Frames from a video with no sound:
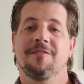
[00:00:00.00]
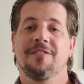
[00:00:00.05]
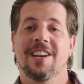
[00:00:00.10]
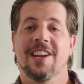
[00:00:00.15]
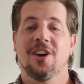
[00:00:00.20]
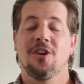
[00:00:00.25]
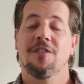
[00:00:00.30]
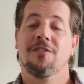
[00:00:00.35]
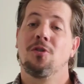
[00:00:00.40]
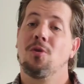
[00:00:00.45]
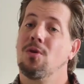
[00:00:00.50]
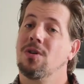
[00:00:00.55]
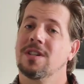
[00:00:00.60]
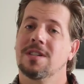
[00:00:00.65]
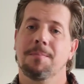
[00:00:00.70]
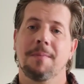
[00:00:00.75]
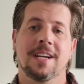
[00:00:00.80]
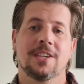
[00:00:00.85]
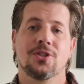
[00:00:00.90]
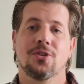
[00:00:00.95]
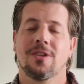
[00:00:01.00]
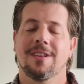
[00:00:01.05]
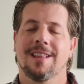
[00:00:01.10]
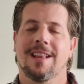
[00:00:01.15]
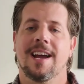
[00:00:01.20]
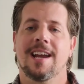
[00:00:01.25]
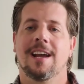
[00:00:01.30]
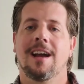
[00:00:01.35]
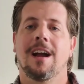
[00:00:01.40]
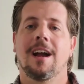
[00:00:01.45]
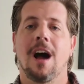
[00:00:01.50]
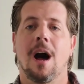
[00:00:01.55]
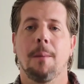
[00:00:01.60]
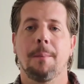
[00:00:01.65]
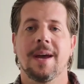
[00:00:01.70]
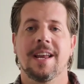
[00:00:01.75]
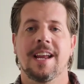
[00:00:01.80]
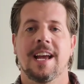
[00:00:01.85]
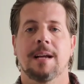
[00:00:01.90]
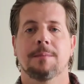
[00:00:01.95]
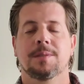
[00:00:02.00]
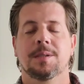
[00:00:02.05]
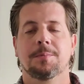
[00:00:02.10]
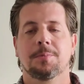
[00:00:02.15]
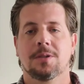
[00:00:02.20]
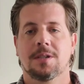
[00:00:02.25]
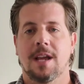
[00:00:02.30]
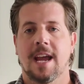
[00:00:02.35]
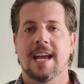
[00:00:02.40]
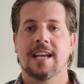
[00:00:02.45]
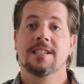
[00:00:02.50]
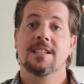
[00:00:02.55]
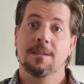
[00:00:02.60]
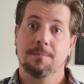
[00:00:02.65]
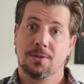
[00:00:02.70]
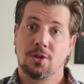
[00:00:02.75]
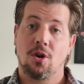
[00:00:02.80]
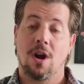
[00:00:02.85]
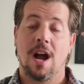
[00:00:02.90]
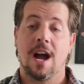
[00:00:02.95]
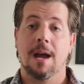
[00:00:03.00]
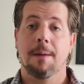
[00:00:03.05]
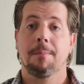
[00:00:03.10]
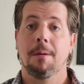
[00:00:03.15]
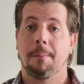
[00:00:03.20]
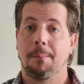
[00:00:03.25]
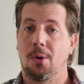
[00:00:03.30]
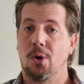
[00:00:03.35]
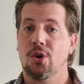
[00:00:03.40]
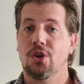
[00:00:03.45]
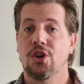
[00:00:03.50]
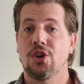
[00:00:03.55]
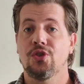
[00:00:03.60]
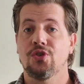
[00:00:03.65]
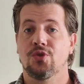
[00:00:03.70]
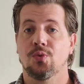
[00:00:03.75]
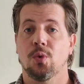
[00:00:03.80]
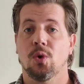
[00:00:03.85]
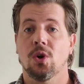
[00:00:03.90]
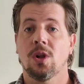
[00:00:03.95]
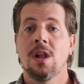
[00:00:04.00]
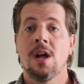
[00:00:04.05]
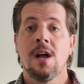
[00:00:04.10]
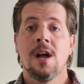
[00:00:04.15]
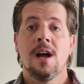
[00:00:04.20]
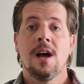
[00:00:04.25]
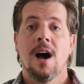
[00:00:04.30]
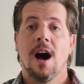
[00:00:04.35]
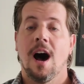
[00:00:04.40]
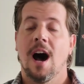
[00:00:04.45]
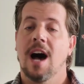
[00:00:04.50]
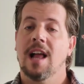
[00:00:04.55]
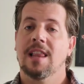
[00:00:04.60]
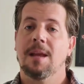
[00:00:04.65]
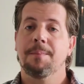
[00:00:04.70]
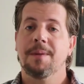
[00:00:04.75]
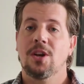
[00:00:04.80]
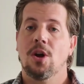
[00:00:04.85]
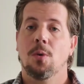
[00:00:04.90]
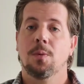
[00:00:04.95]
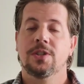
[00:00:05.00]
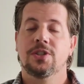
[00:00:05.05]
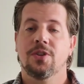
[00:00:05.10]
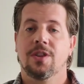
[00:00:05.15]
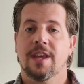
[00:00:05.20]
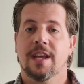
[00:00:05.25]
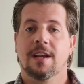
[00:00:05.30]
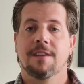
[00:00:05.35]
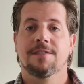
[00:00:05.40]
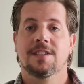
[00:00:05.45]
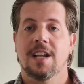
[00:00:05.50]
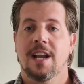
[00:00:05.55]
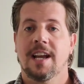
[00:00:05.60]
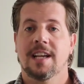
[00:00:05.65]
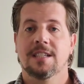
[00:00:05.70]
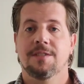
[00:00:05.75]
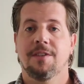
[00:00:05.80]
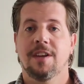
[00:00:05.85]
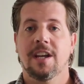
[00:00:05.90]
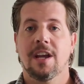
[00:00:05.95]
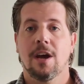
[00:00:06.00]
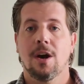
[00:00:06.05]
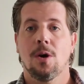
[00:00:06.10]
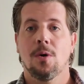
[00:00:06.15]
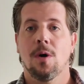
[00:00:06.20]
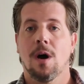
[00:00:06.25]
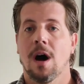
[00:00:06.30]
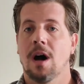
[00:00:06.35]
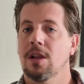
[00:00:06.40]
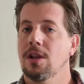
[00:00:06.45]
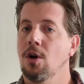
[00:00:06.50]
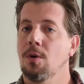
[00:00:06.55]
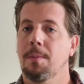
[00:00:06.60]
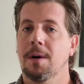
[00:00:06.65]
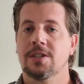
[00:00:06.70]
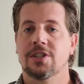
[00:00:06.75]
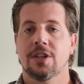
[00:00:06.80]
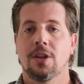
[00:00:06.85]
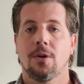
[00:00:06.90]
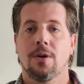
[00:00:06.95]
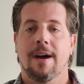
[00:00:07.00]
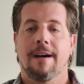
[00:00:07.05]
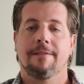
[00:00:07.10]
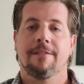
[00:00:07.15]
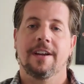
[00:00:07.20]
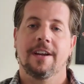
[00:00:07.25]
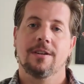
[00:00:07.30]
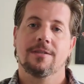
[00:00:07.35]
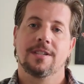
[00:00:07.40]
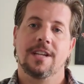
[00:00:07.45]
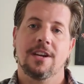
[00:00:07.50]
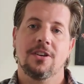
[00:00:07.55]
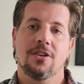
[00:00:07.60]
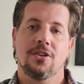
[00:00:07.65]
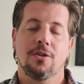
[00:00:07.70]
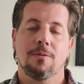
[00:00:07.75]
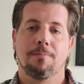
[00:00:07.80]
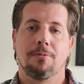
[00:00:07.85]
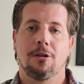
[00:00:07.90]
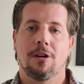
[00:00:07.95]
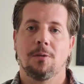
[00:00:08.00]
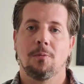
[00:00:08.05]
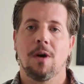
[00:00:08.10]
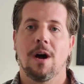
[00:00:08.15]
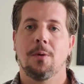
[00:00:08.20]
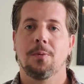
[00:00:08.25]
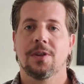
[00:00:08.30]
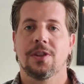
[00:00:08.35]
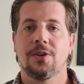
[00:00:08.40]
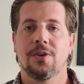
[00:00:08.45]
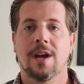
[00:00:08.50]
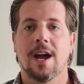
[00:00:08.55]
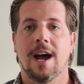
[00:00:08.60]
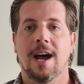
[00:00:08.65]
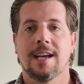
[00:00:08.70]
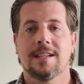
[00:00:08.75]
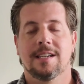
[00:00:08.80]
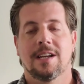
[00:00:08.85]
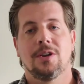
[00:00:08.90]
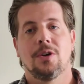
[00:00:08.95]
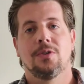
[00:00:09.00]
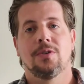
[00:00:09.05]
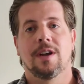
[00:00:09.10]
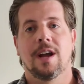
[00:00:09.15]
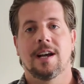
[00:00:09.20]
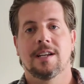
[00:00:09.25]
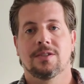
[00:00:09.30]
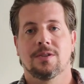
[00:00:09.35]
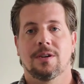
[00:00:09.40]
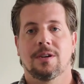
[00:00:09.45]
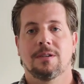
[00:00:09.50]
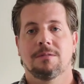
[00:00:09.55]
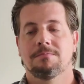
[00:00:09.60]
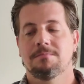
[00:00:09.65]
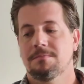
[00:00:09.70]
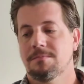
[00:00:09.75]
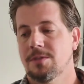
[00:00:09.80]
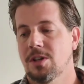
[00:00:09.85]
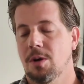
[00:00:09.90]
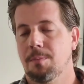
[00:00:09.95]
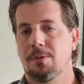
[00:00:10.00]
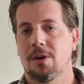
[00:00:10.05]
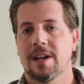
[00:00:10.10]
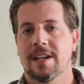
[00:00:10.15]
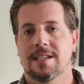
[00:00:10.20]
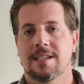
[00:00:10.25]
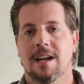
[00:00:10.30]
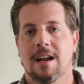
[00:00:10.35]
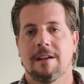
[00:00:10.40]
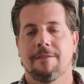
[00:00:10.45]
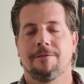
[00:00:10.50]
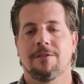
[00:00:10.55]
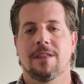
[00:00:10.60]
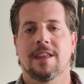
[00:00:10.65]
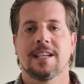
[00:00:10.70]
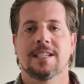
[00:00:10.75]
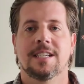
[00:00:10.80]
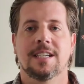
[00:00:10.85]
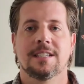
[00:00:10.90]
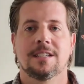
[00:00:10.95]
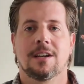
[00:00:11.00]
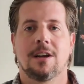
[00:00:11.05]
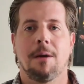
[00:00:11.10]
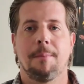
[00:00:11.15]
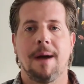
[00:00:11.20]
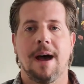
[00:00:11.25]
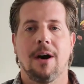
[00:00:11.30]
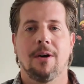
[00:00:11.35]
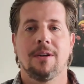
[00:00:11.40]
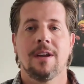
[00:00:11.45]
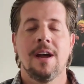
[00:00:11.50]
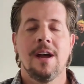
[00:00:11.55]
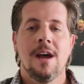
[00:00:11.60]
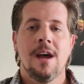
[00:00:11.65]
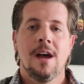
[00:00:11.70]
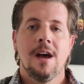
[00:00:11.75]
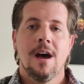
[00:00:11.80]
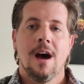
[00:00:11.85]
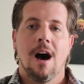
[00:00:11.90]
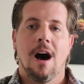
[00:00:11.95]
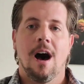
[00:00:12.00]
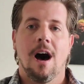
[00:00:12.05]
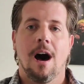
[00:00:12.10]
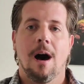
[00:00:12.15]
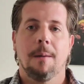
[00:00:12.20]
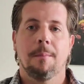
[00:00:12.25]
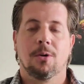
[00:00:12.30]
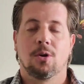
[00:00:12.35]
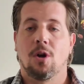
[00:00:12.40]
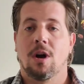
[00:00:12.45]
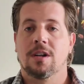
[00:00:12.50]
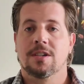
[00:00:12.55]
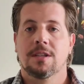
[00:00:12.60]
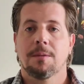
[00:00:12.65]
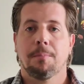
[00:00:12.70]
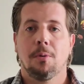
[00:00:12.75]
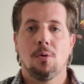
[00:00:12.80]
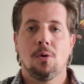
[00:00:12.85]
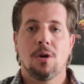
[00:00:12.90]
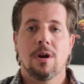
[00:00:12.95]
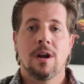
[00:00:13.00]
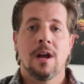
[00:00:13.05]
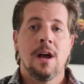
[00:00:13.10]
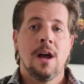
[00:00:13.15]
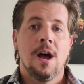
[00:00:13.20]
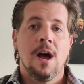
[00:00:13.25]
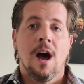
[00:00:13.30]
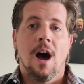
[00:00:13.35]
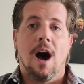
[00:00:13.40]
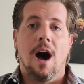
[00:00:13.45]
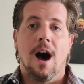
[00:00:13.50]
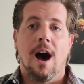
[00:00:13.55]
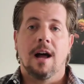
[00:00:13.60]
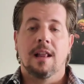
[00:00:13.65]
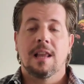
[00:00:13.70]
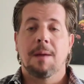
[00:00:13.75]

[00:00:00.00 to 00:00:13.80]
the video. Of course, make sure to like, comment, and, and subscribe per usual. Uh, let me know what you think of today's video. Uh, low budget loadout videos tend to do pretty well with you guys. I know you guys are you know pretty excited for these things to come out um, across the board. Uh,